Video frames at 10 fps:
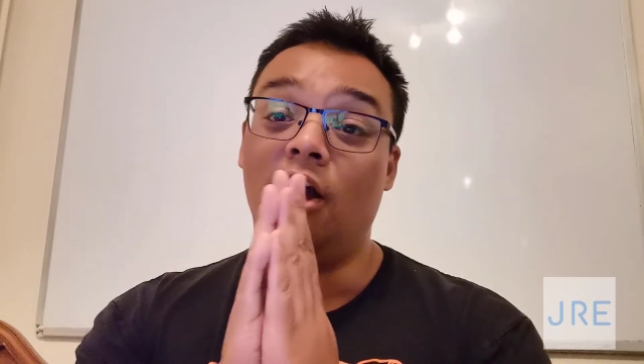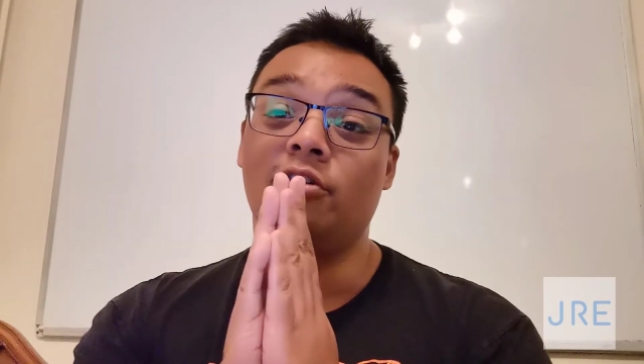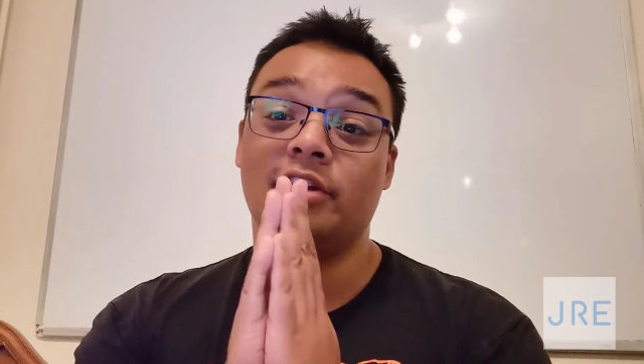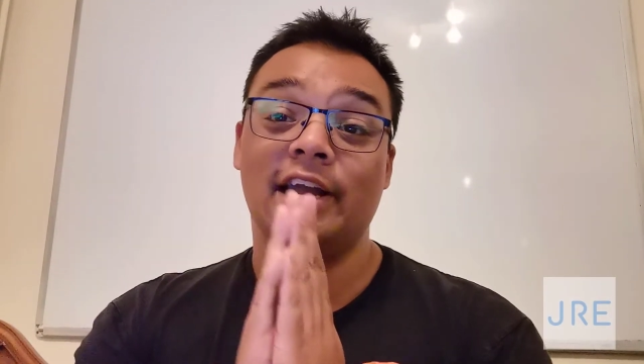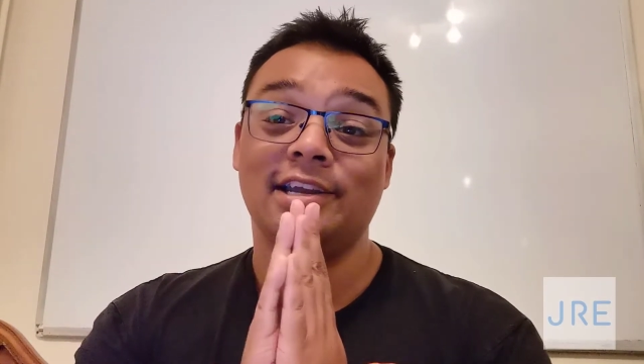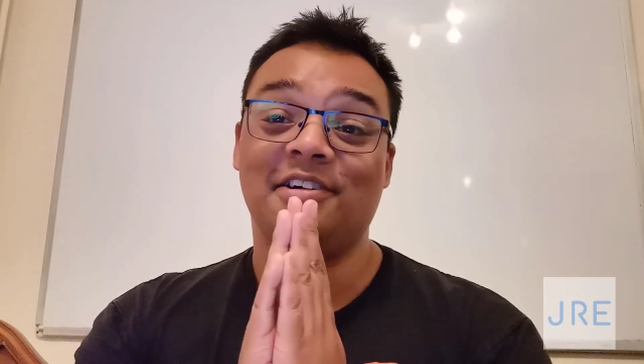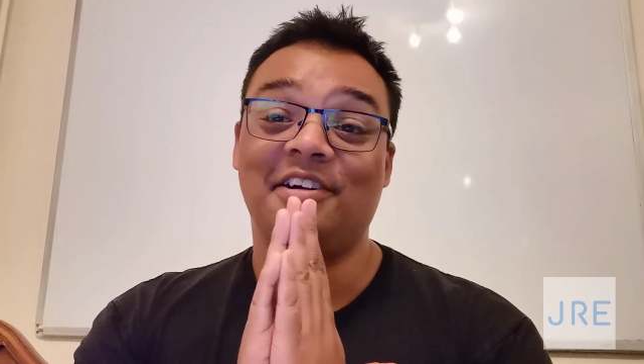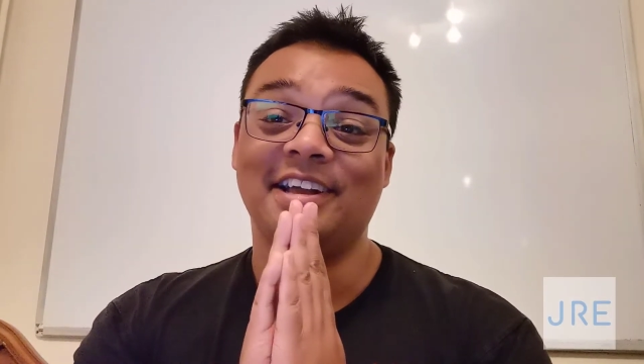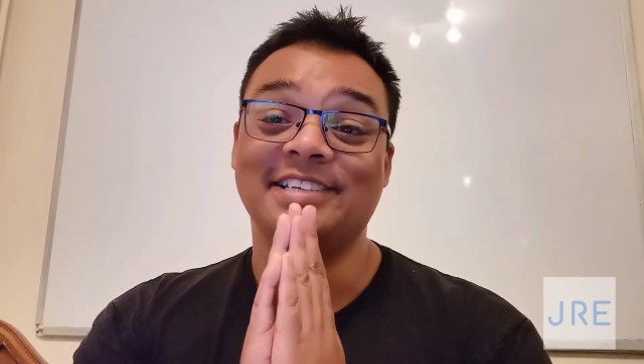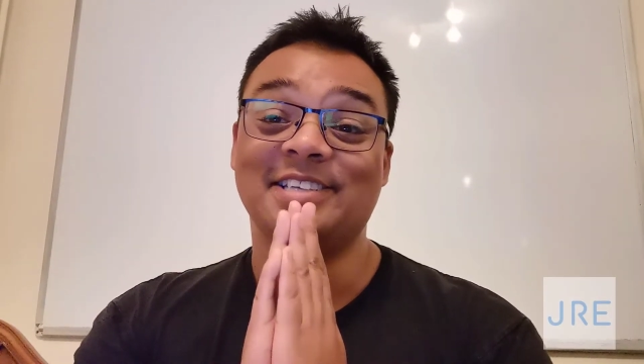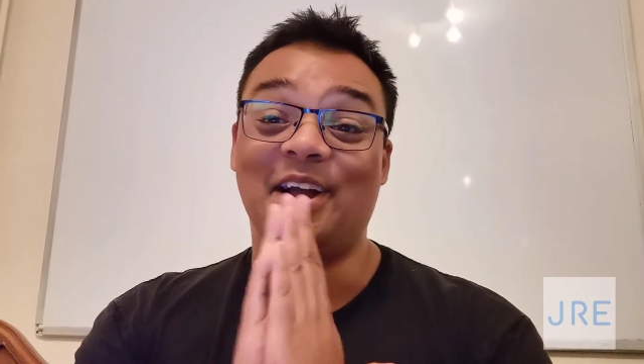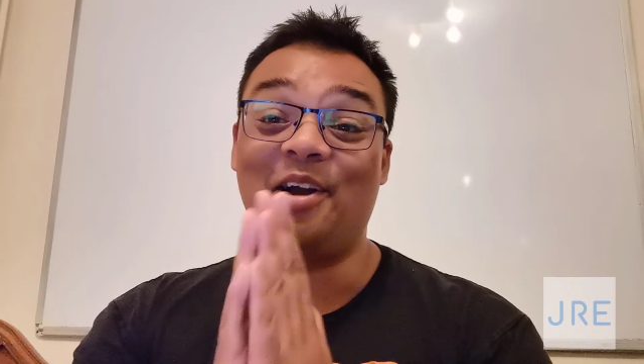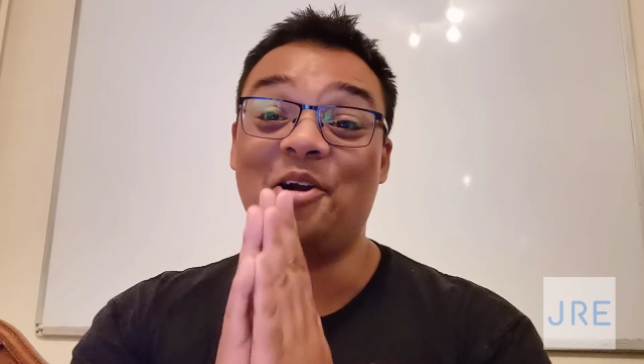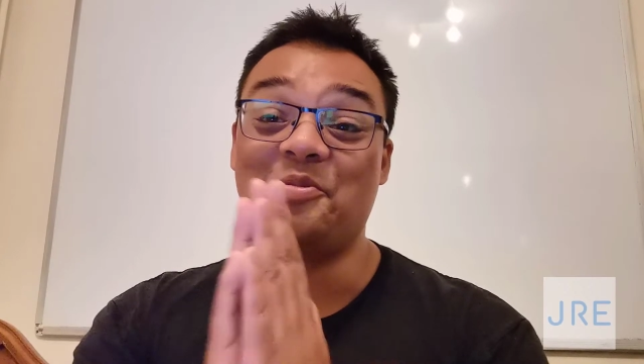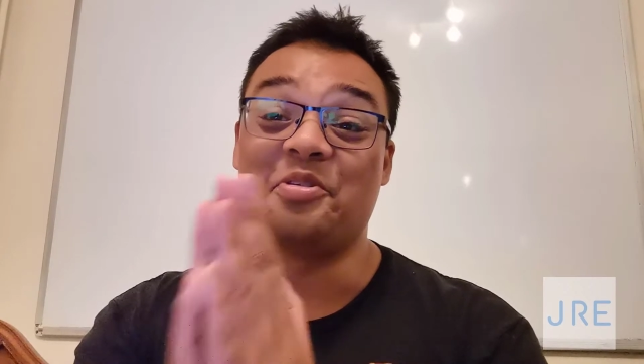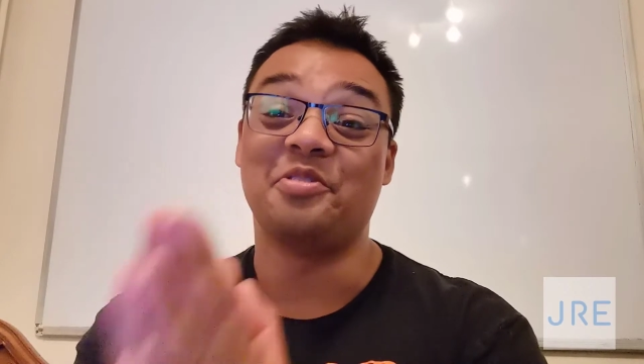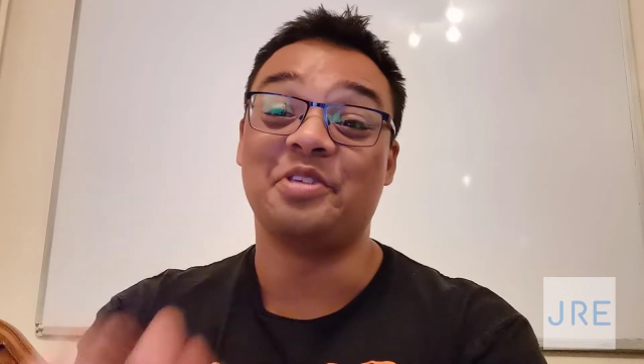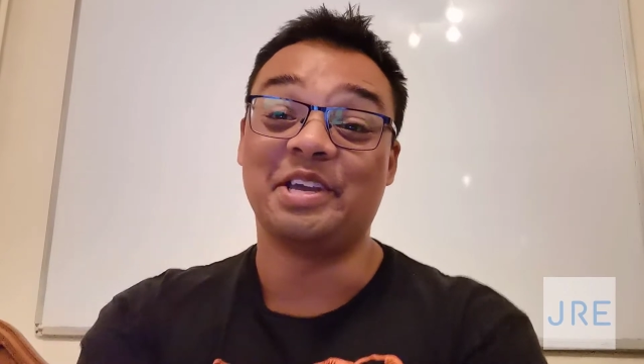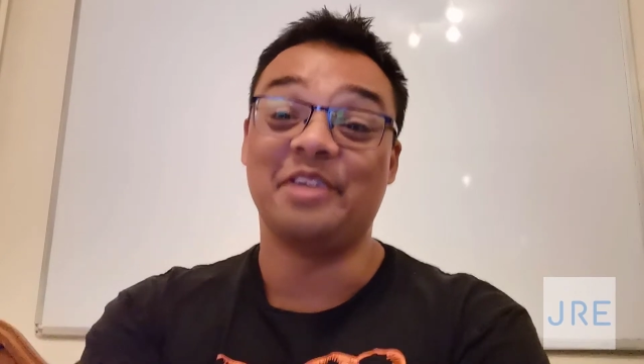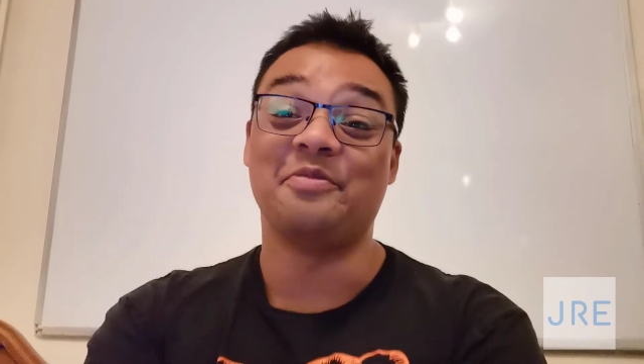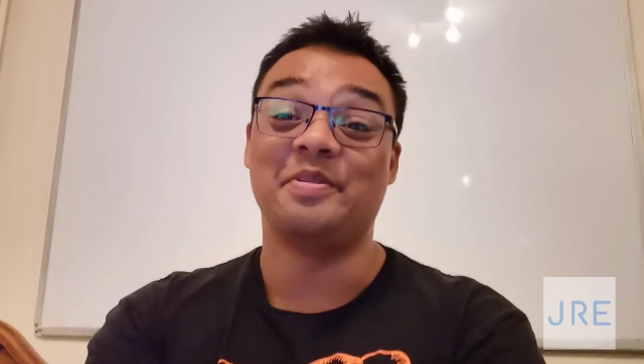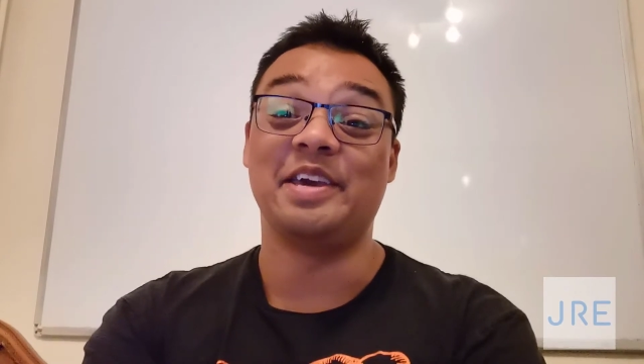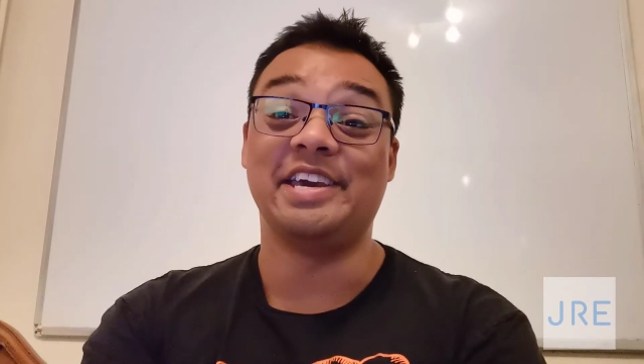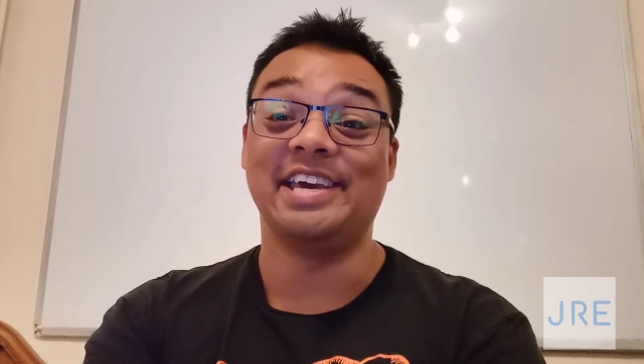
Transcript: Okay guys, I hope you'll forgive me.